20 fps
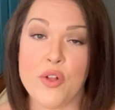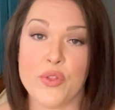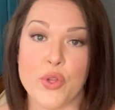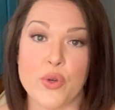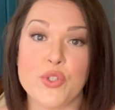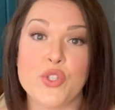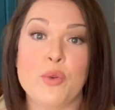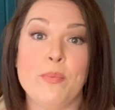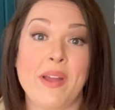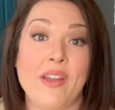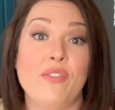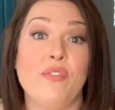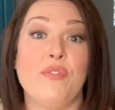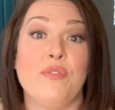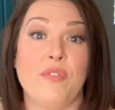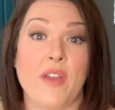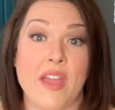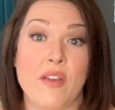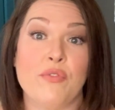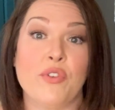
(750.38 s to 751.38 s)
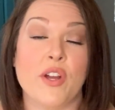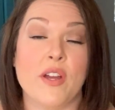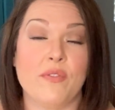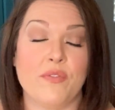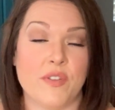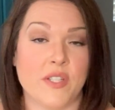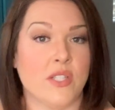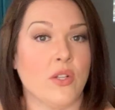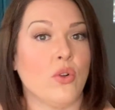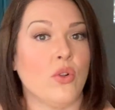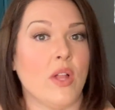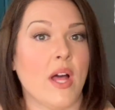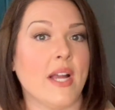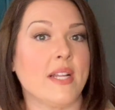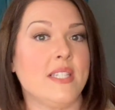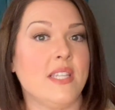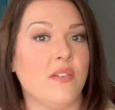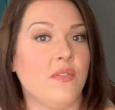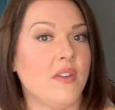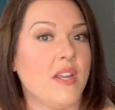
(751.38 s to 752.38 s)
Those are my favorite physical
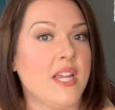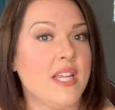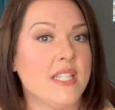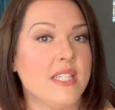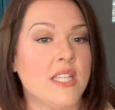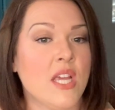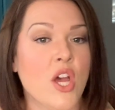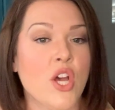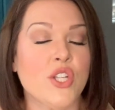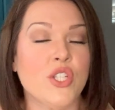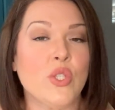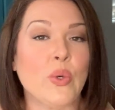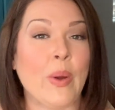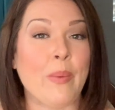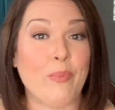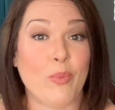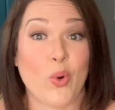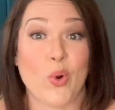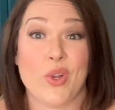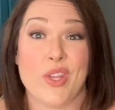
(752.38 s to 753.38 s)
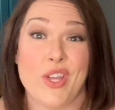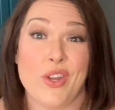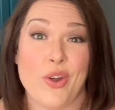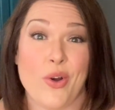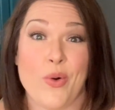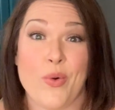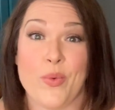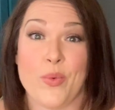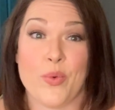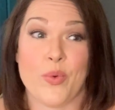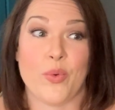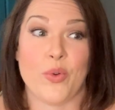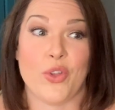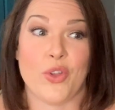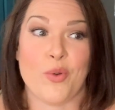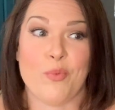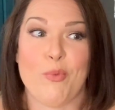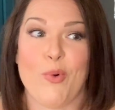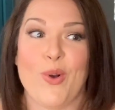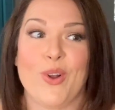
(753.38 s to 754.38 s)
activities. So I'm more,
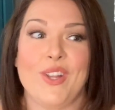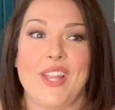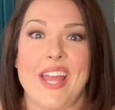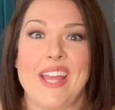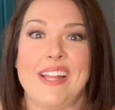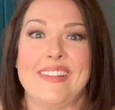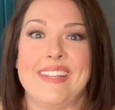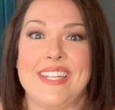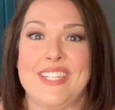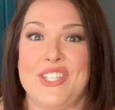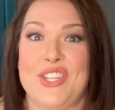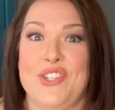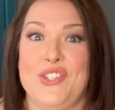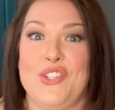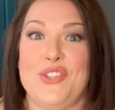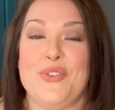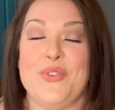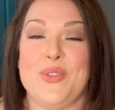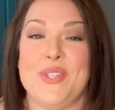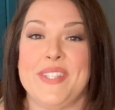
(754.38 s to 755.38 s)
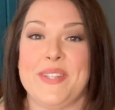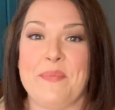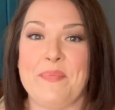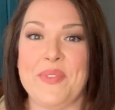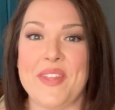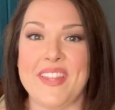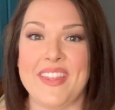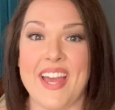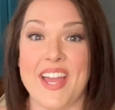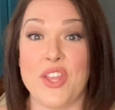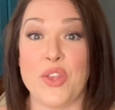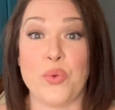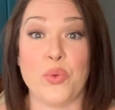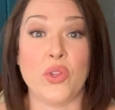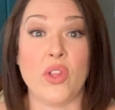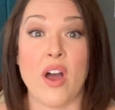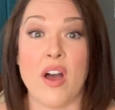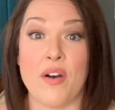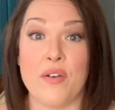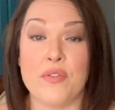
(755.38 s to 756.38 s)
you're more likely to do something that you
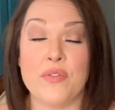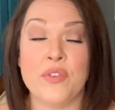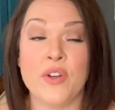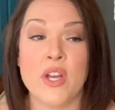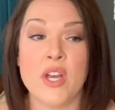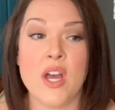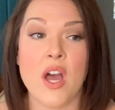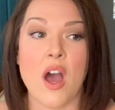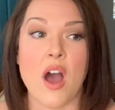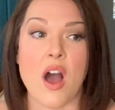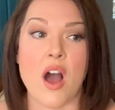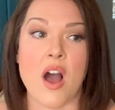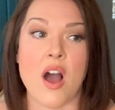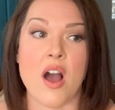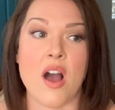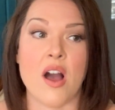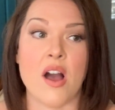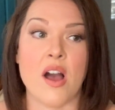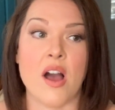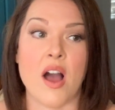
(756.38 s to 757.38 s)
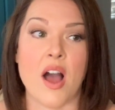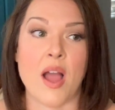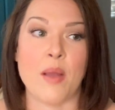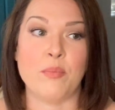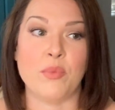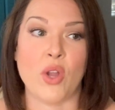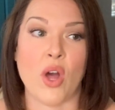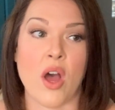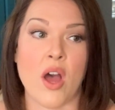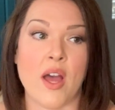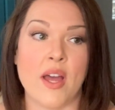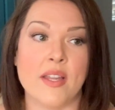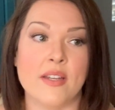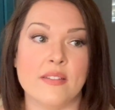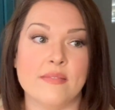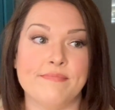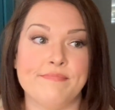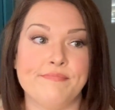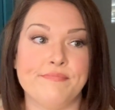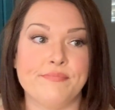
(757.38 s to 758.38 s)
love. I
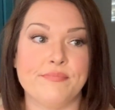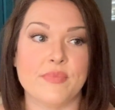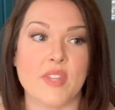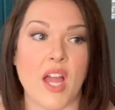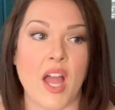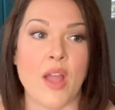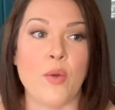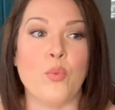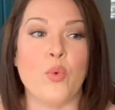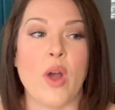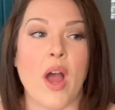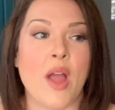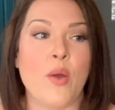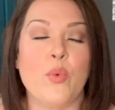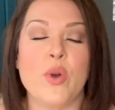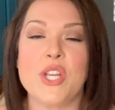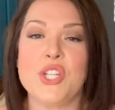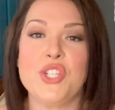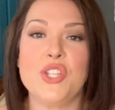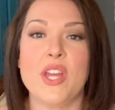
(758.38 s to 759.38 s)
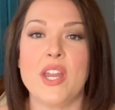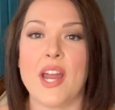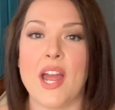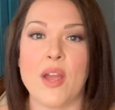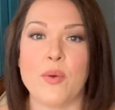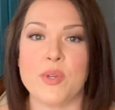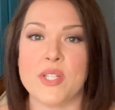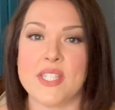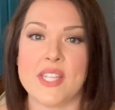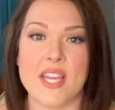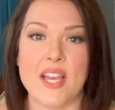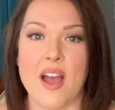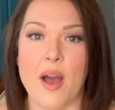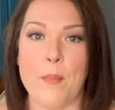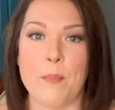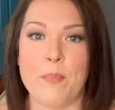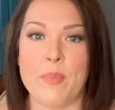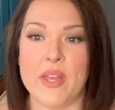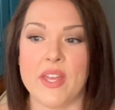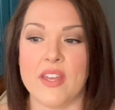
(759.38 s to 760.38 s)
wish that I was like
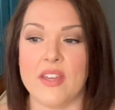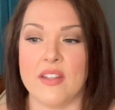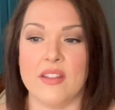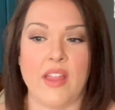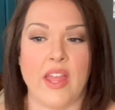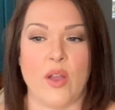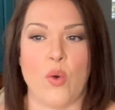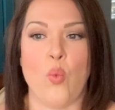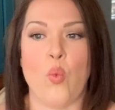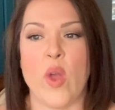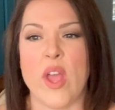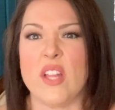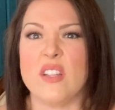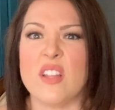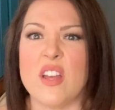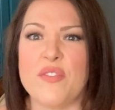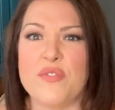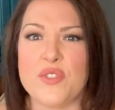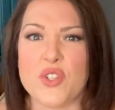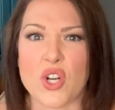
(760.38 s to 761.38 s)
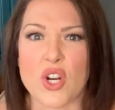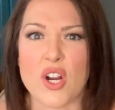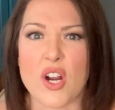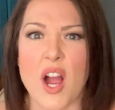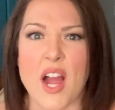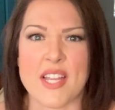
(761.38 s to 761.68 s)
a big like weightlifter.